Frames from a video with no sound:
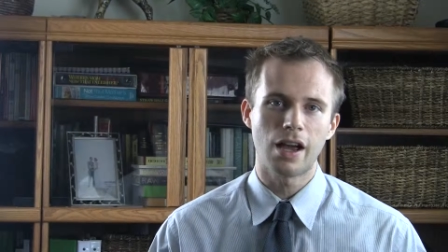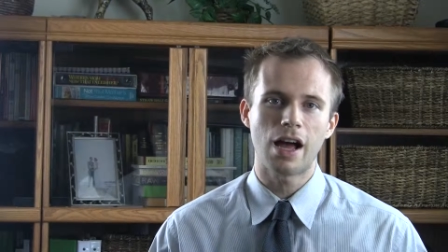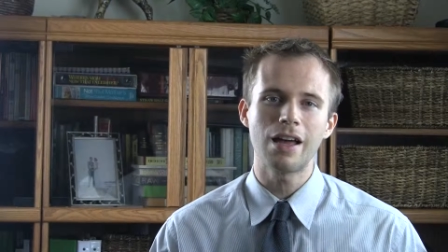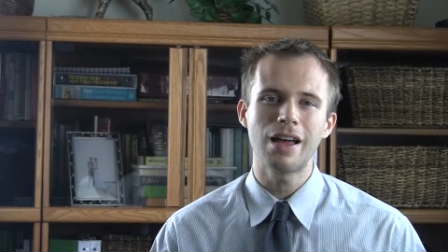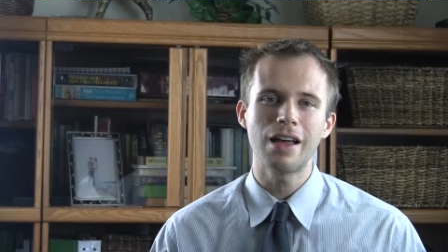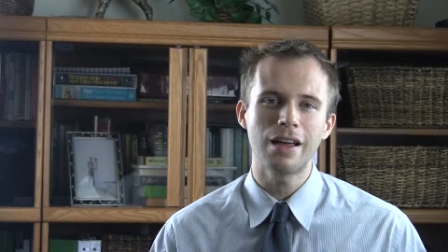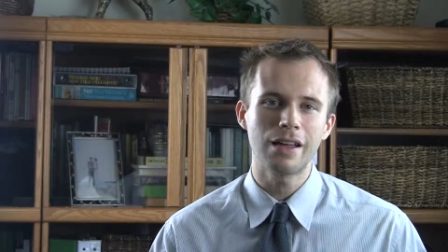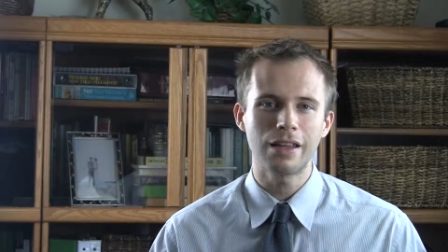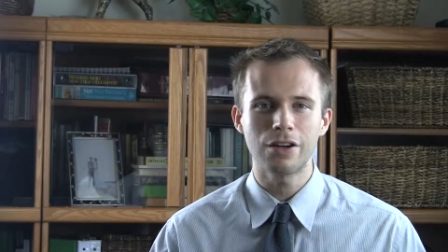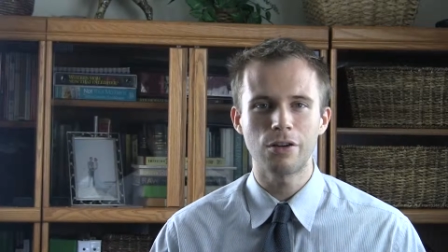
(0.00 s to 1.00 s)
ah, uh,
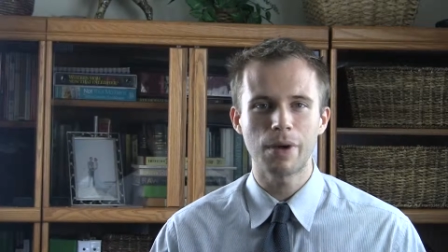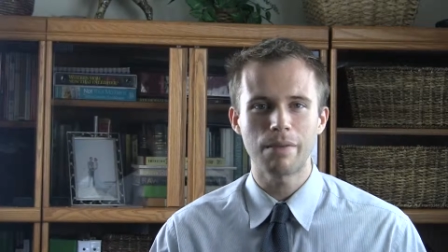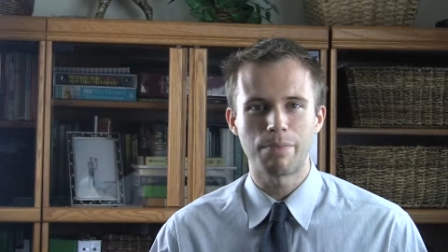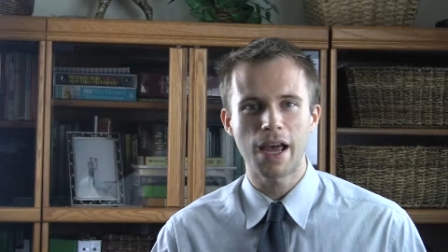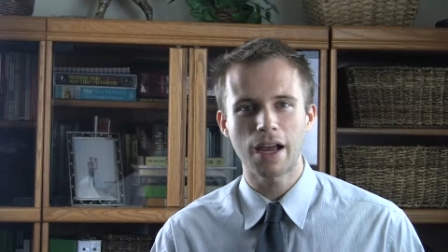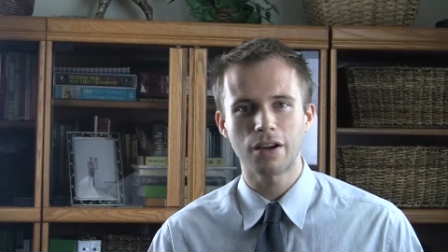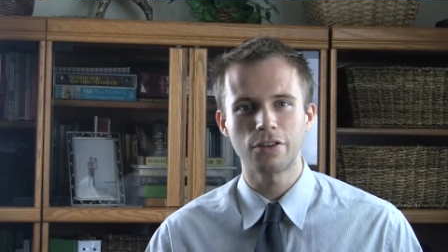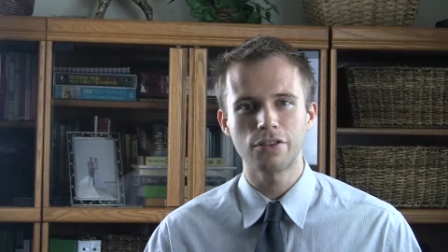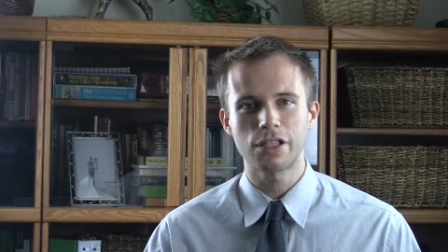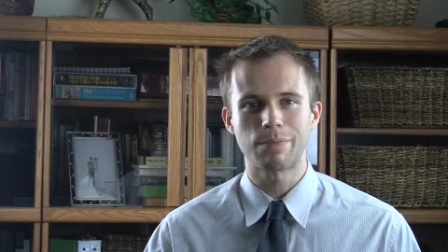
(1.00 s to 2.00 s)
you know, my back
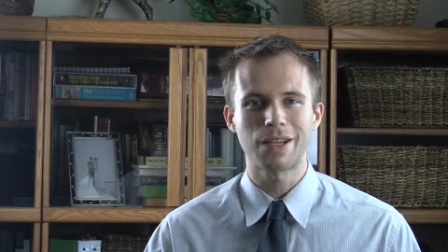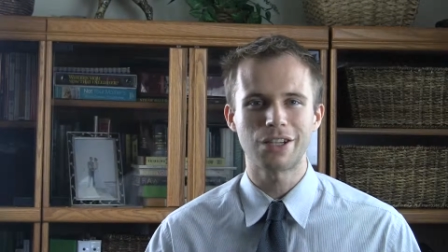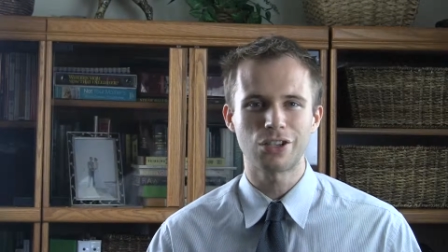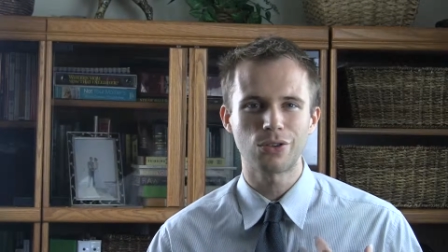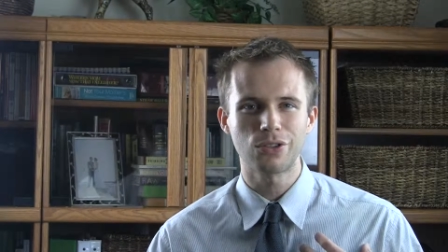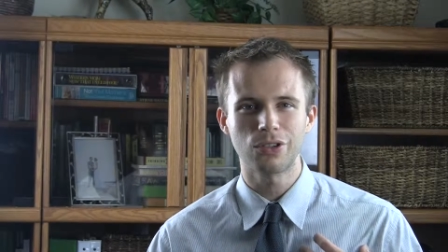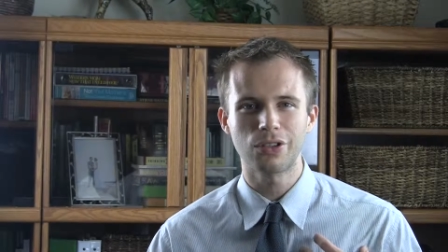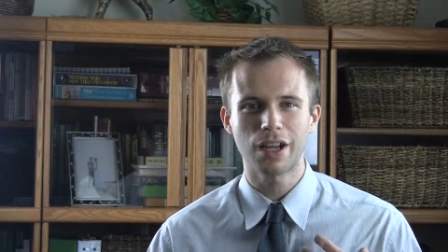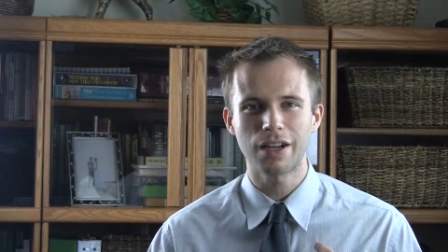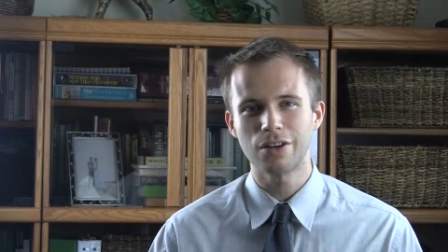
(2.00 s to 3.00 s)
hurts, my
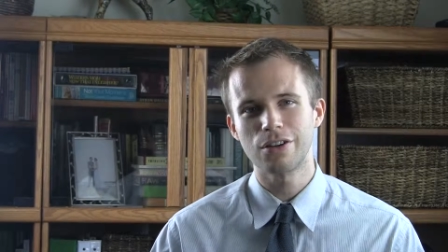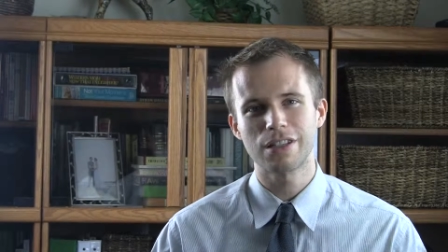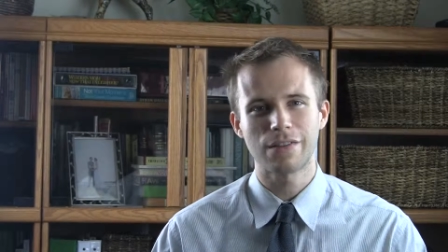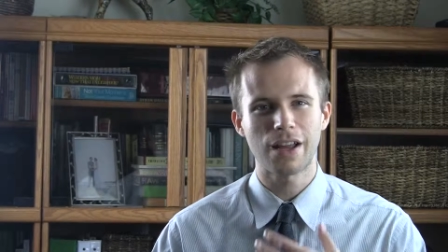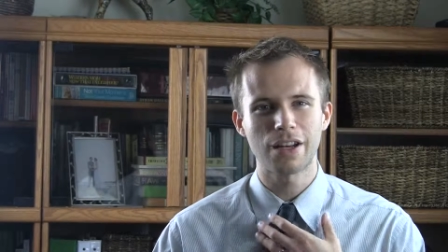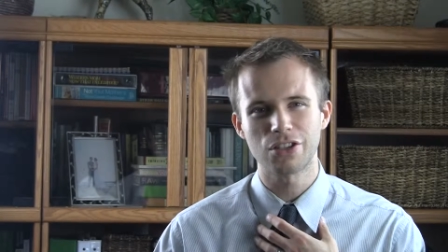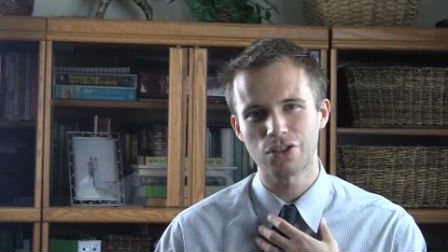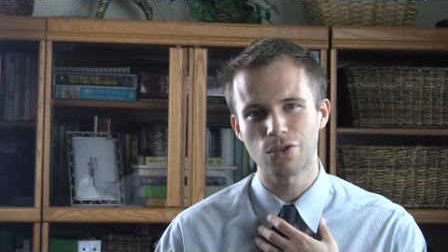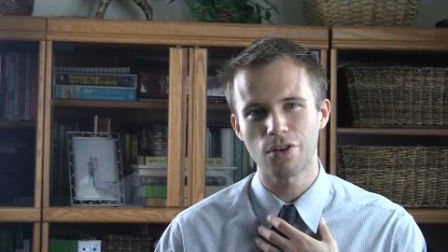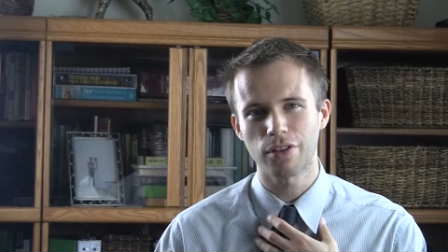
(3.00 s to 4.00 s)
shoulder kind of hurts, I've got a
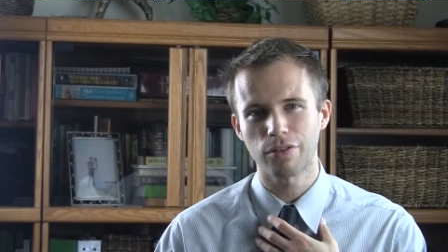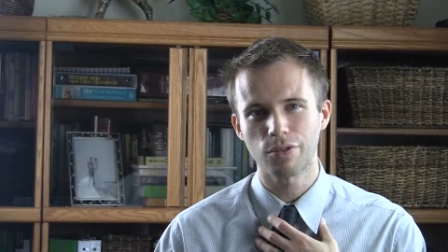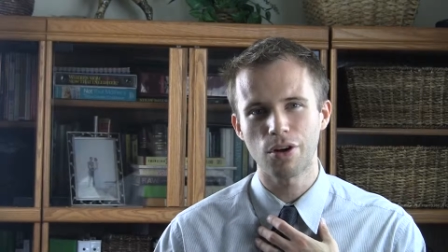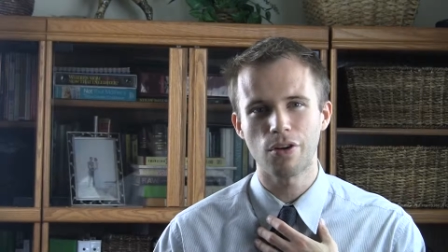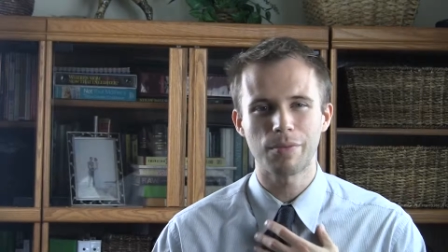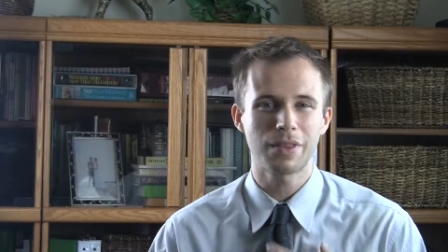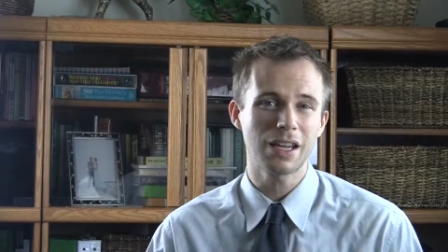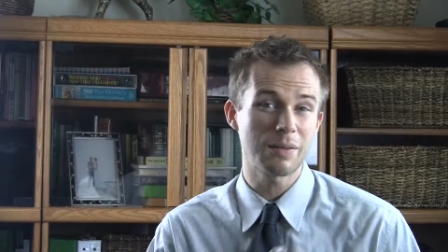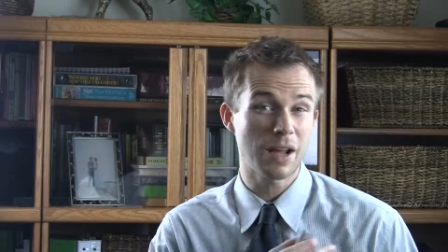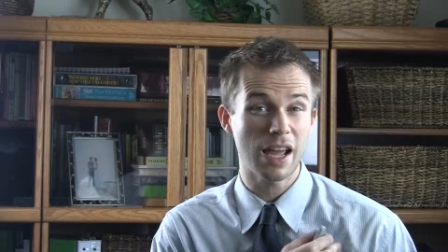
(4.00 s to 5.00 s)
sore throat, I'm
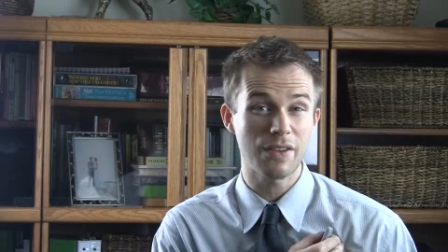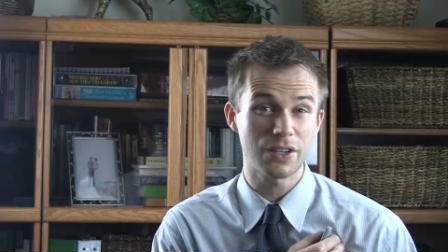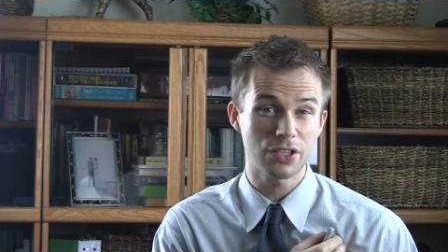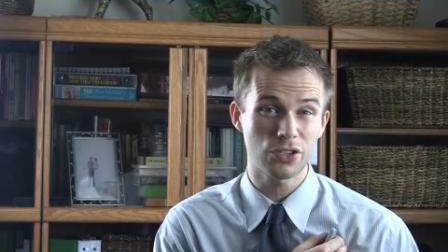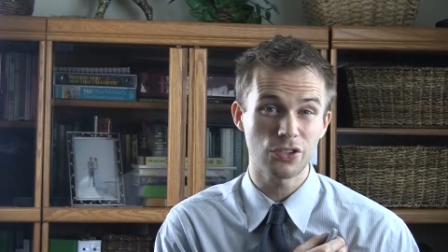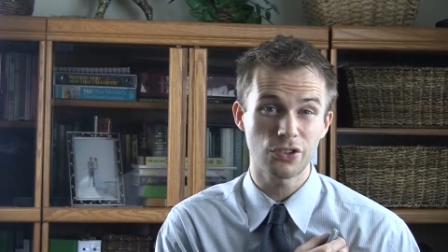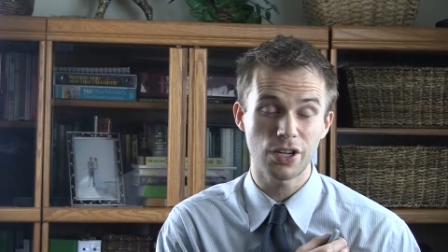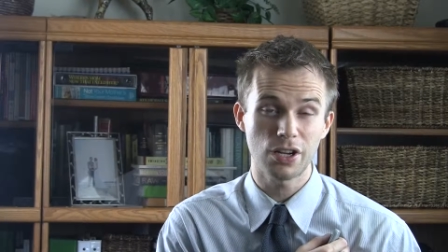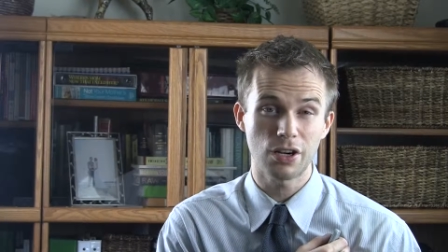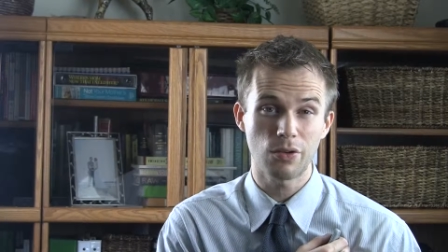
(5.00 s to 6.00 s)
thinking about having surgery
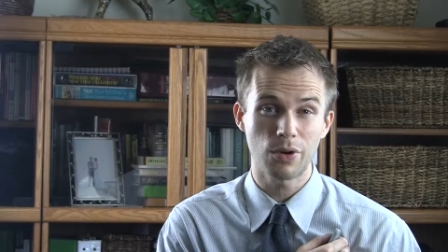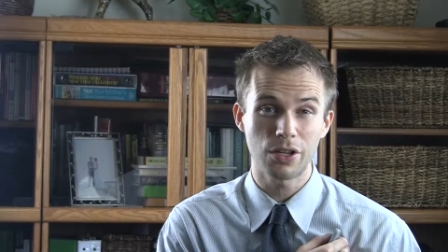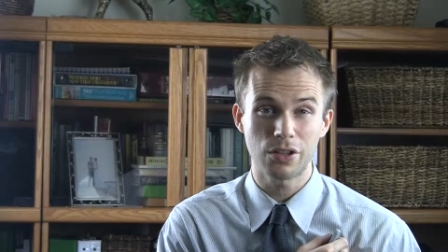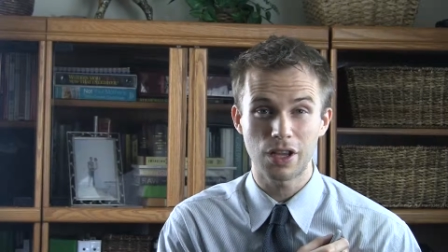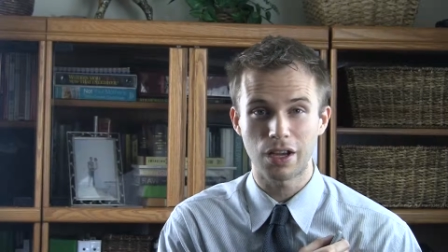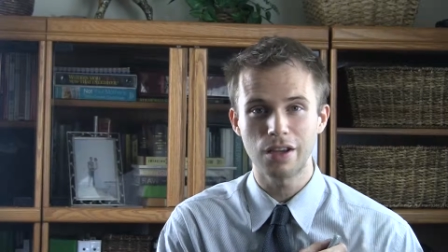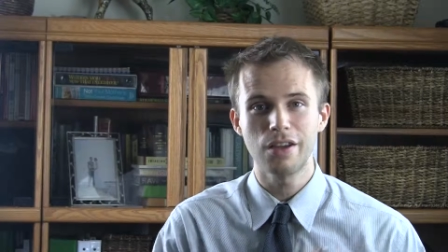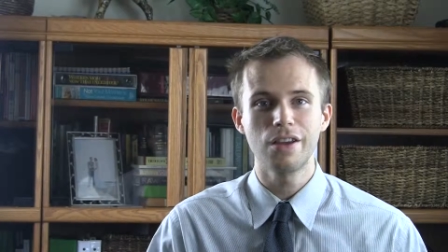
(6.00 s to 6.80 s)
here, what do you think?